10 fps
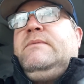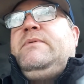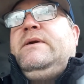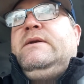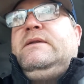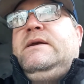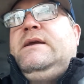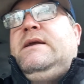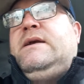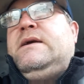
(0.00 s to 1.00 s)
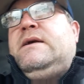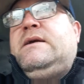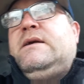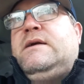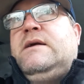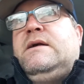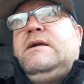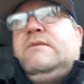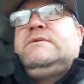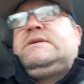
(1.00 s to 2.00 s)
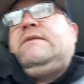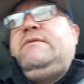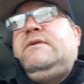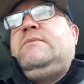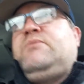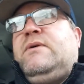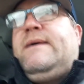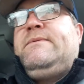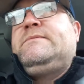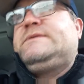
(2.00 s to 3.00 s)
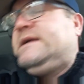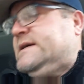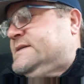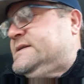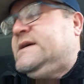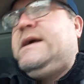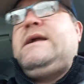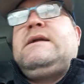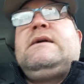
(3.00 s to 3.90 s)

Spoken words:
Apparently it was giving her problems last night.